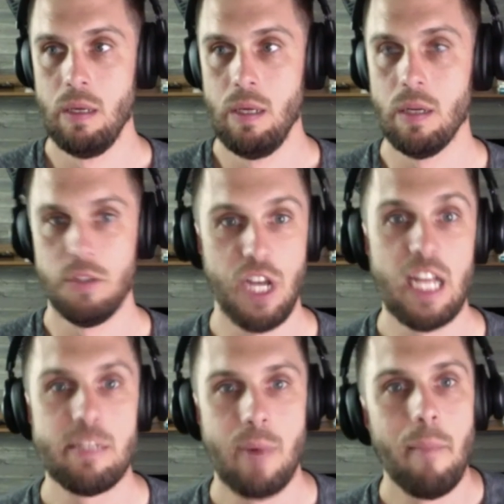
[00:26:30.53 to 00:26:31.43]

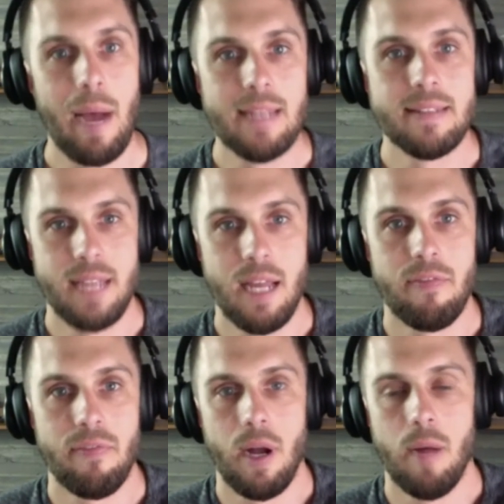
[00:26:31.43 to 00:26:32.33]
changed my mindset
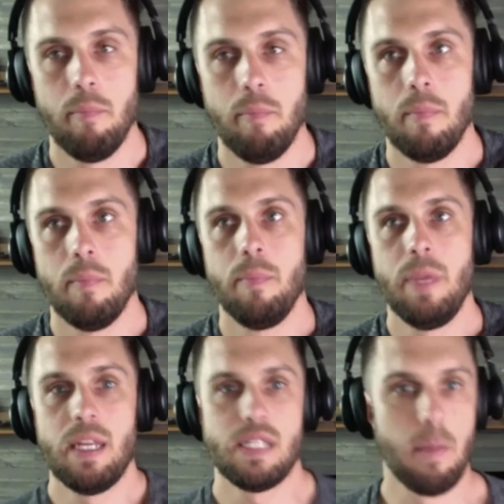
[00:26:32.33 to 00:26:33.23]
from
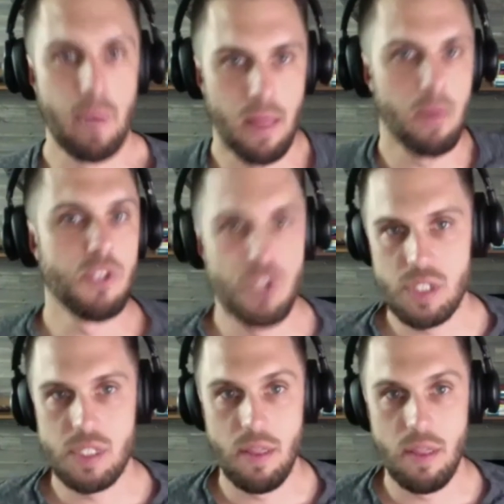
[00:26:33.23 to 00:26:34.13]
being somebody that was
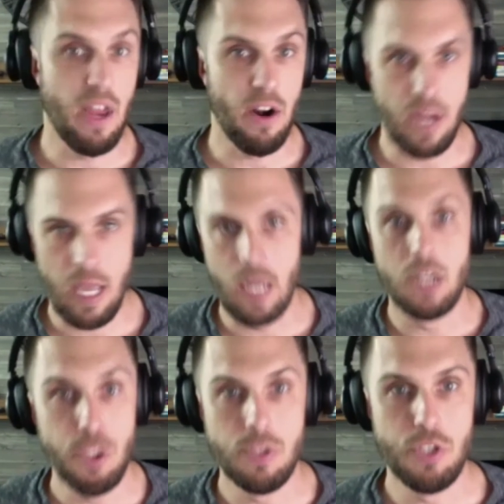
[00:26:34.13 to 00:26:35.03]
just there to kind of
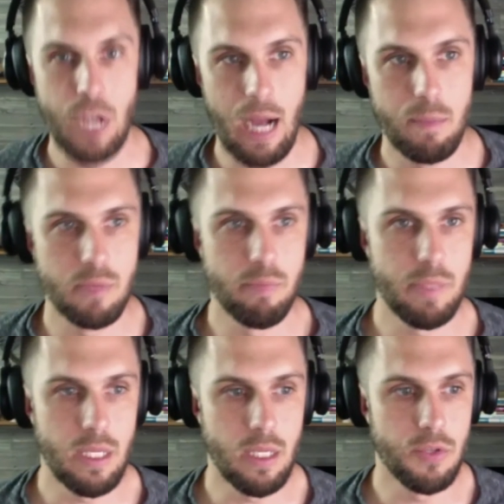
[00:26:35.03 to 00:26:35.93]
do a job
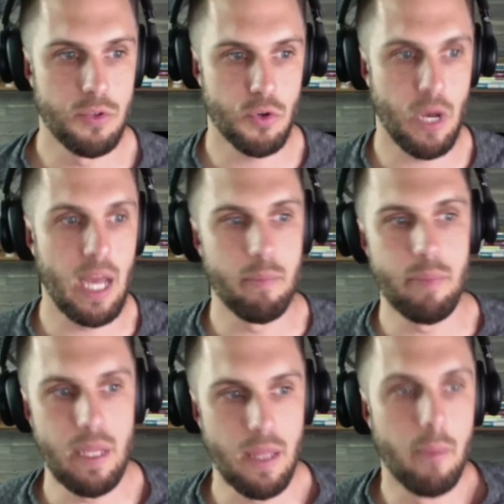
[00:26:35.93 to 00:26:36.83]
to try to
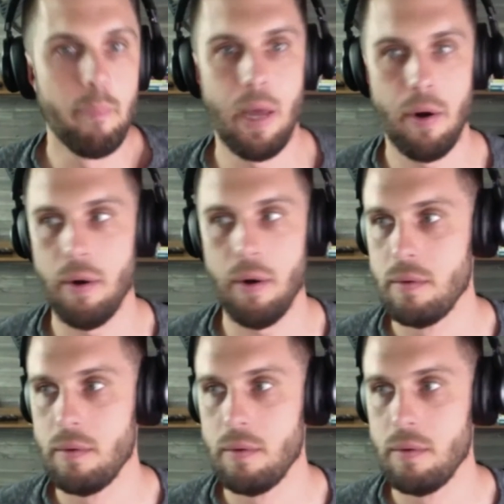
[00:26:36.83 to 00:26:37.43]
be a better